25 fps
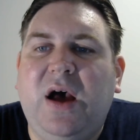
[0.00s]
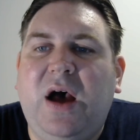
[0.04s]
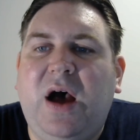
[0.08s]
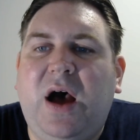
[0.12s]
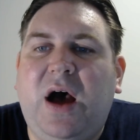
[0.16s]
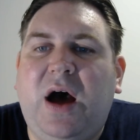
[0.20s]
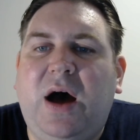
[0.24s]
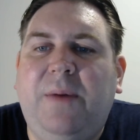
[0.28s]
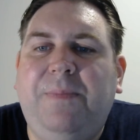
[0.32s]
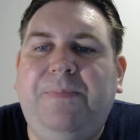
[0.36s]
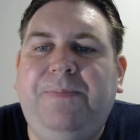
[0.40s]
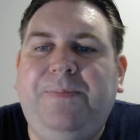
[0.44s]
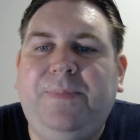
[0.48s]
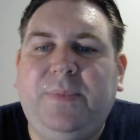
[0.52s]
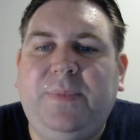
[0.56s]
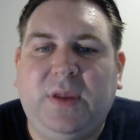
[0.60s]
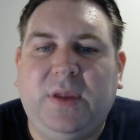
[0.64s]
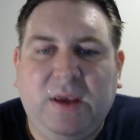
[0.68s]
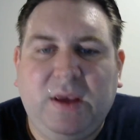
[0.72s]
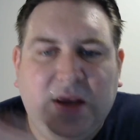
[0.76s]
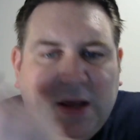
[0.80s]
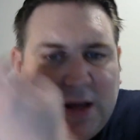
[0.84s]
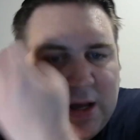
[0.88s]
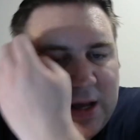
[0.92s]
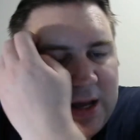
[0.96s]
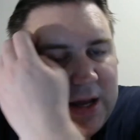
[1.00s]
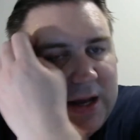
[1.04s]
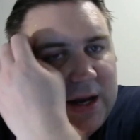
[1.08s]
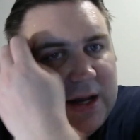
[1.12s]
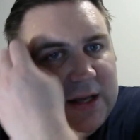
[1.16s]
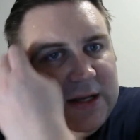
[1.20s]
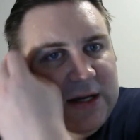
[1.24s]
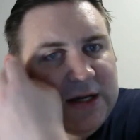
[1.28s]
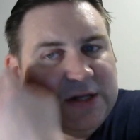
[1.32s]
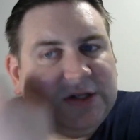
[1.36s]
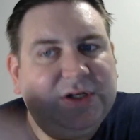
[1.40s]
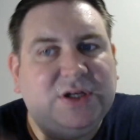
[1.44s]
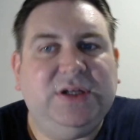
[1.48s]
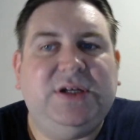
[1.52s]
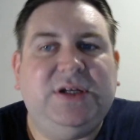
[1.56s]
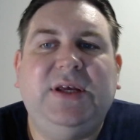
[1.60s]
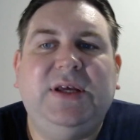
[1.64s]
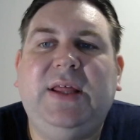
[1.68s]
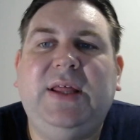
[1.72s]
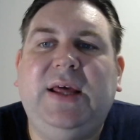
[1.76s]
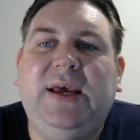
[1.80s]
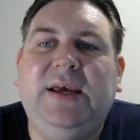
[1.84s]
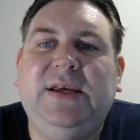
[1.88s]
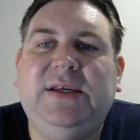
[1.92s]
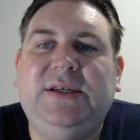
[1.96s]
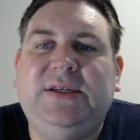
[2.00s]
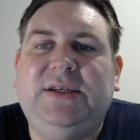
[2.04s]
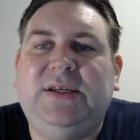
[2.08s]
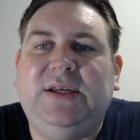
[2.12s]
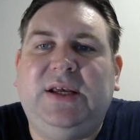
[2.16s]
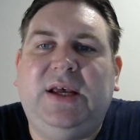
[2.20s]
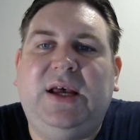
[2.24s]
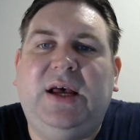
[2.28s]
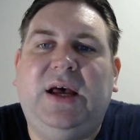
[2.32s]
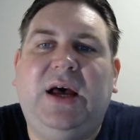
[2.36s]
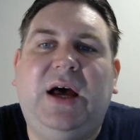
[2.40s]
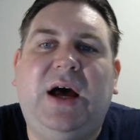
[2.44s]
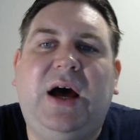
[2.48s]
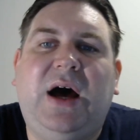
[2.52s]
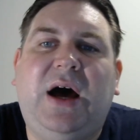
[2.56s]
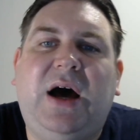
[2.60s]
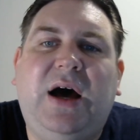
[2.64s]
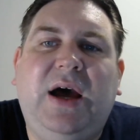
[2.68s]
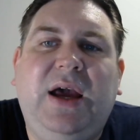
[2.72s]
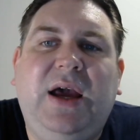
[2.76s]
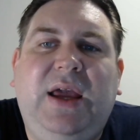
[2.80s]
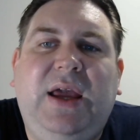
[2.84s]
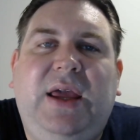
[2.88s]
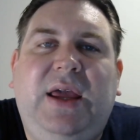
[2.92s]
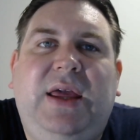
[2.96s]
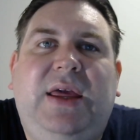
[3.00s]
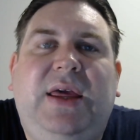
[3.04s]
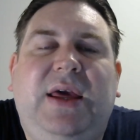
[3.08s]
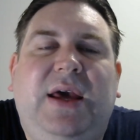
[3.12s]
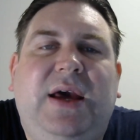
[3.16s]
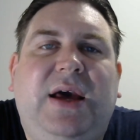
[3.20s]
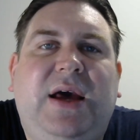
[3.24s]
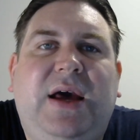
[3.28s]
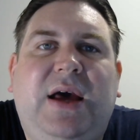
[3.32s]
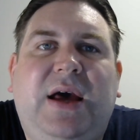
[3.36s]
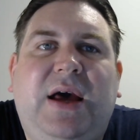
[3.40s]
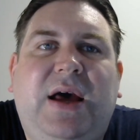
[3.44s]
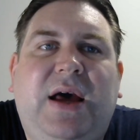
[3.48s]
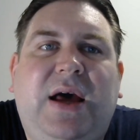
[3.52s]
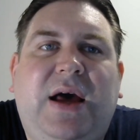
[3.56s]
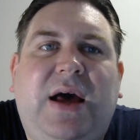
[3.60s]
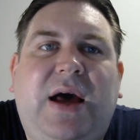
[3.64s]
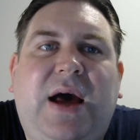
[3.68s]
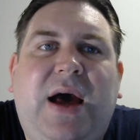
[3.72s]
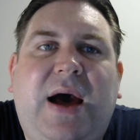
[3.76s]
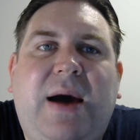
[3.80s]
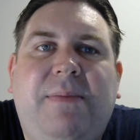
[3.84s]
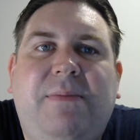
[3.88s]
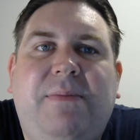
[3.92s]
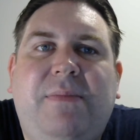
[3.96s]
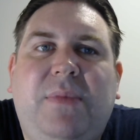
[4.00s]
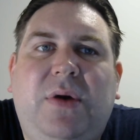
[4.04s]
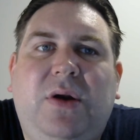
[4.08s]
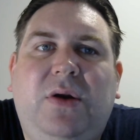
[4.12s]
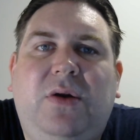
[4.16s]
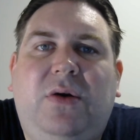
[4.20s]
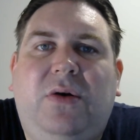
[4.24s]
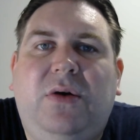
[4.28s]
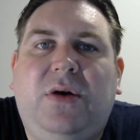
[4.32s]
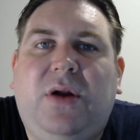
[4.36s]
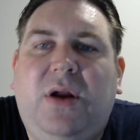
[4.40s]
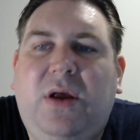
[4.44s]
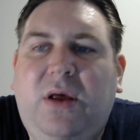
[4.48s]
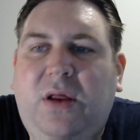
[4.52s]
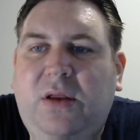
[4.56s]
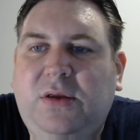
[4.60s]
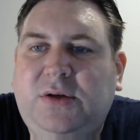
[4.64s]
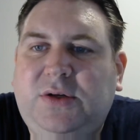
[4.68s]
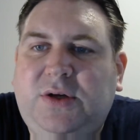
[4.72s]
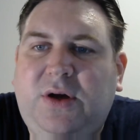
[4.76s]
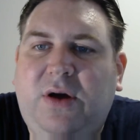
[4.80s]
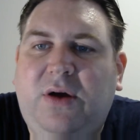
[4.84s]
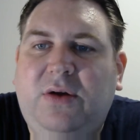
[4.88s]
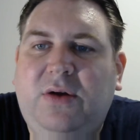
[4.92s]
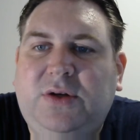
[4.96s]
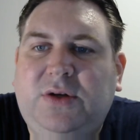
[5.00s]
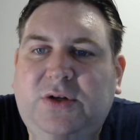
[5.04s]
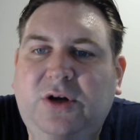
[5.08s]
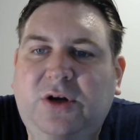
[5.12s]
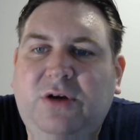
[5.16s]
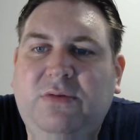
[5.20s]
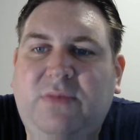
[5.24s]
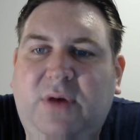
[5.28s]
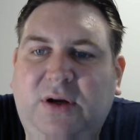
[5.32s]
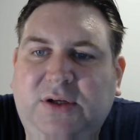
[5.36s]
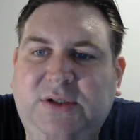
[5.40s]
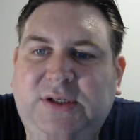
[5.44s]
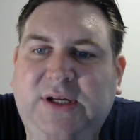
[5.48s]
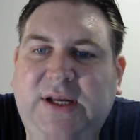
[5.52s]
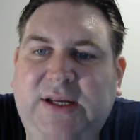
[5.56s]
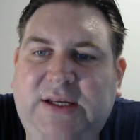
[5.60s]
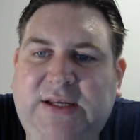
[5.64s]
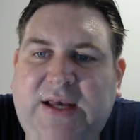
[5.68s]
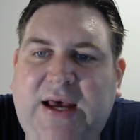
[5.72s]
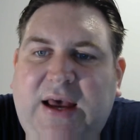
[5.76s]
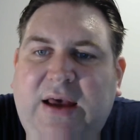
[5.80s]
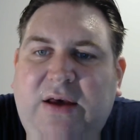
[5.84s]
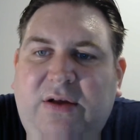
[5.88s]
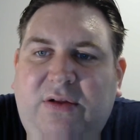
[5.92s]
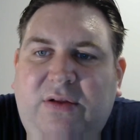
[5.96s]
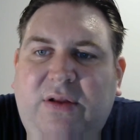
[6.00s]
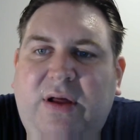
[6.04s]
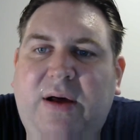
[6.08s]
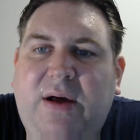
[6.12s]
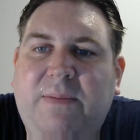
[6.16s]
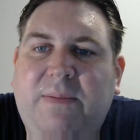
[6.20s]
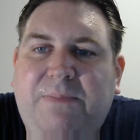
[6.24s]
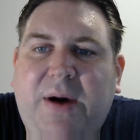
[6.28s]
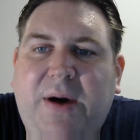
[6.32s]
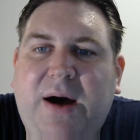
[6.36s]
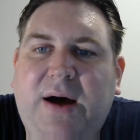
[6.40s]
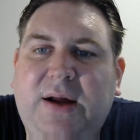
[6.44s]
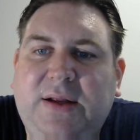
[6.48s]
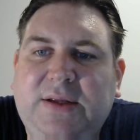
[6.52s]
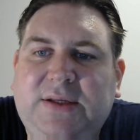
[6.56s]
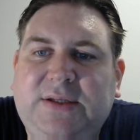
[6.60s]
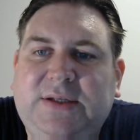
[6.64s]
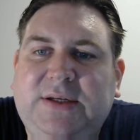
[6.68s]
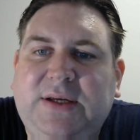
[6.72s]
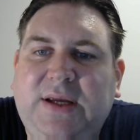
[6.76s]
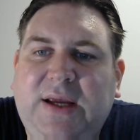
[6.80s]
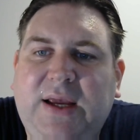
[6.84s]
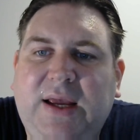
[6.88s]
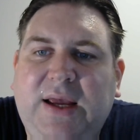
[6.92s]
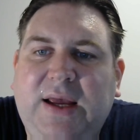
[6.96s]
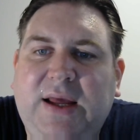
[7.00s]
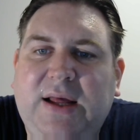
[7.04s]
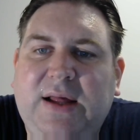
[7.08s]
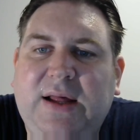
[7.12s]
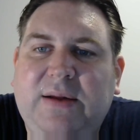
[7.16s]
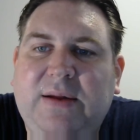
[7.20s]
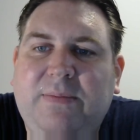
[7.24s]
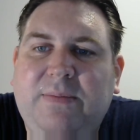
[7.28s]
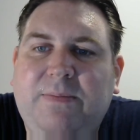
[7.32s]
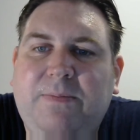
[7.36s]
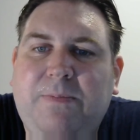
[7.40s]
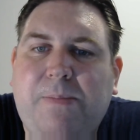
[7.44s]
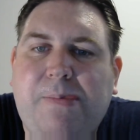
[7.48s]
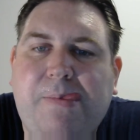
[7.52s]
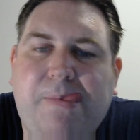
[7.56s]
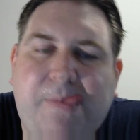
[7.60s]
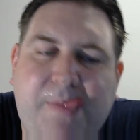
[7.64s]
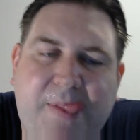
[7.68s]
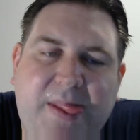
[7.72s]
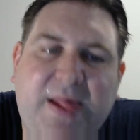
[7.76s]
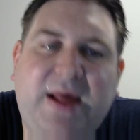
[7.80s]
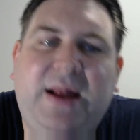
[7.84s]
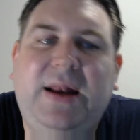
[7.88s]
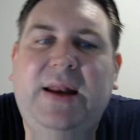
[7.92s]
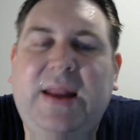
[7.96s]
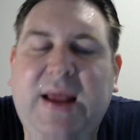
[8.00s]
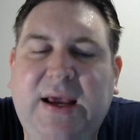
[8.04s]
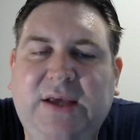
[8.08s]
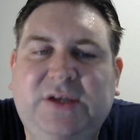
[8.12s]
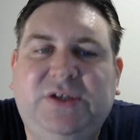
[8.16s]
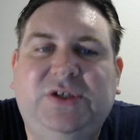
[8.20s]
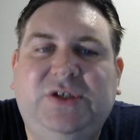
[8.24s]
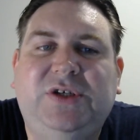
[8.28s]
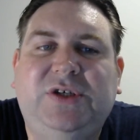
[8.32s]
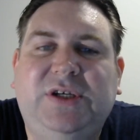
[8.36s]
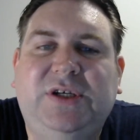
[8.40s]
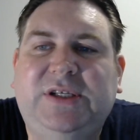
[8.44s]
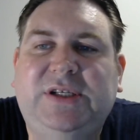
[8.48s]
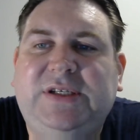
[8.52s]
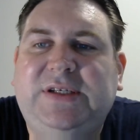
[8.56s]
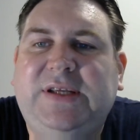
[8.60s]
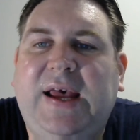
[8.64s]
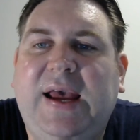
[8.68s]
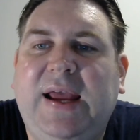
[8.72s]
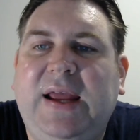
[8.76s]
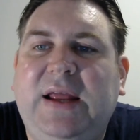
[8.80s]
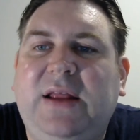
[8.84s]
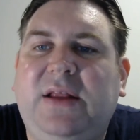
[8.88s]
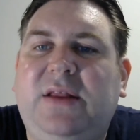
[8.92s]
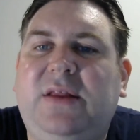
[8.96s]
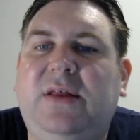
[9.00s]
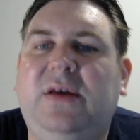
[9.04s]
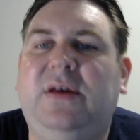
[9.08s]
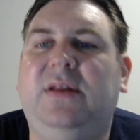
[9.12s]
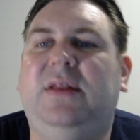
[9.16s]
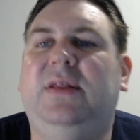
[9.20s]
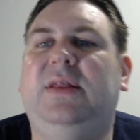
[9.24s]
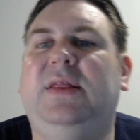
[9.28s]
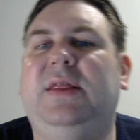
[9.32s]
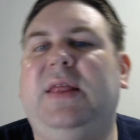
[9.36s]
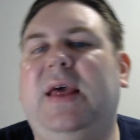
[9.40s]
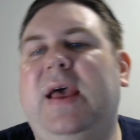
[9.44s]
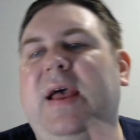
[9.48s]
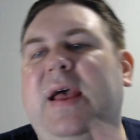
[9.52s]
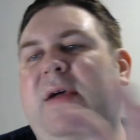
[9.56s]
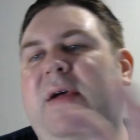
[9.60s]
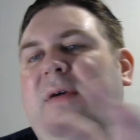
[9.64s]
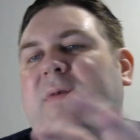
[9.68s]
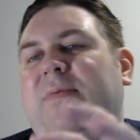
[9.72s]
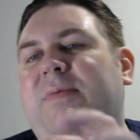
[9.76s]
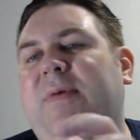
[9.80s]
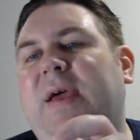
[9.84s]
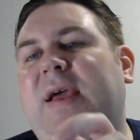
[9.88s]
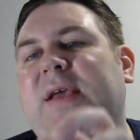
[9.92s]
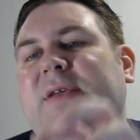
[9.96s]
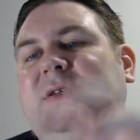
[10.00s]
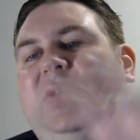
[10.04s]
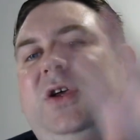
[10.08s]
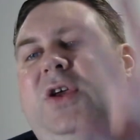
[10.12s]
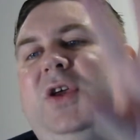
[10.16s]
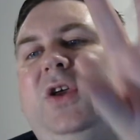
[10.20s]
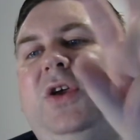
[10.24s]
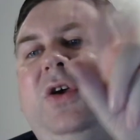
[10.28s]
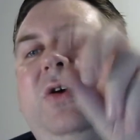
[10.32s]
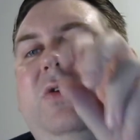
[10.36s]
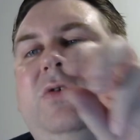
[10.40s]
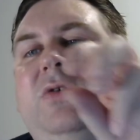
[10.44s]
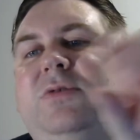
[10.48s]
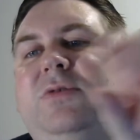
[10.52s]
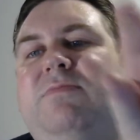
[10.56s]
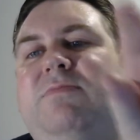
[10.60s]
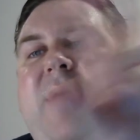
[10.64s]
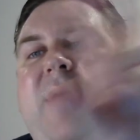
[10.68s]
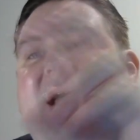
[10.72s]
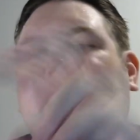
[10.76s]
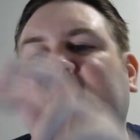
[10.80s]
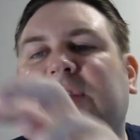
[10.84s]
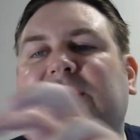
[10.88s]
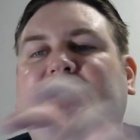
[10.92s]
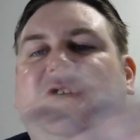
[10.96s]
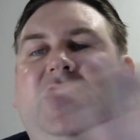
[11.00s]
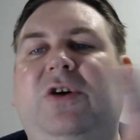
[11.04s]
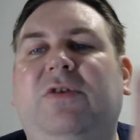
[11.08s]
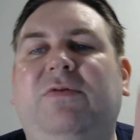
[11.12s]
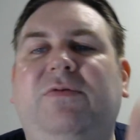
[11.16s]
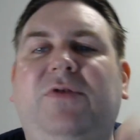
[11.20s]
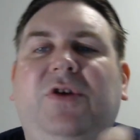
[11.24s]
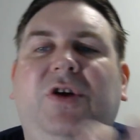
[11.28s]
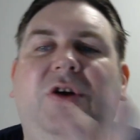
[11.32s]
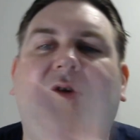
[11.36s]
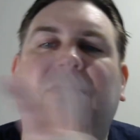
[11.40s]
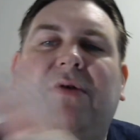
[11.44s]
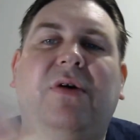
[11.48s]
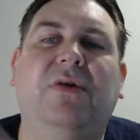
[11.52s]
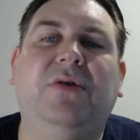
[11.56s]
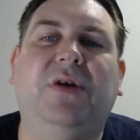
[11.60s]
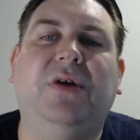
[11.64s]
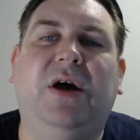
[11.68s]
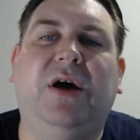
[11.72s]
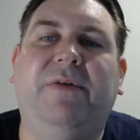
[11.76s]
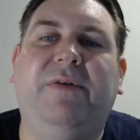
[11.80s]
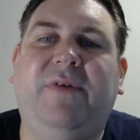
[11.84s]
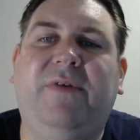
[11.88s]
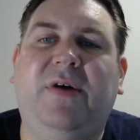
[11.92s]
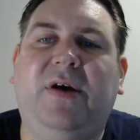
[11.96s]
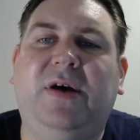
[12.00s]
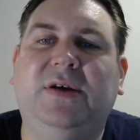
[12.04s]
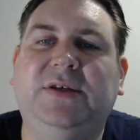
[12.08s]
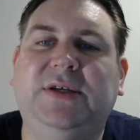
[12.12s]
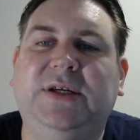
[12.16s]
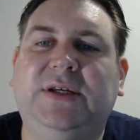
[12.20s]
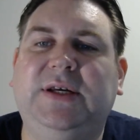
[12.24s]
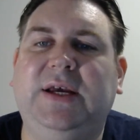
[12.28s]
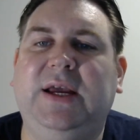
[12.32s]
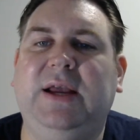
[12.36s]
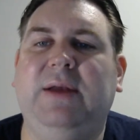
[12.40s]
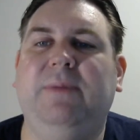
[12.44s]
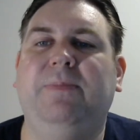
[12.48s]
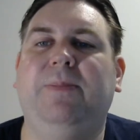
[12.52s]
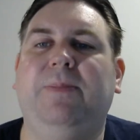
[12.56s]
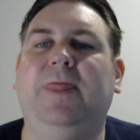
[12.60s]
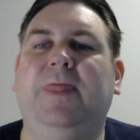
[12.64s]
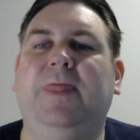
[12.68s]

In addition to this, I am not going to go into too much detail, but let's just say that there is a huge mesh of neurodiversity,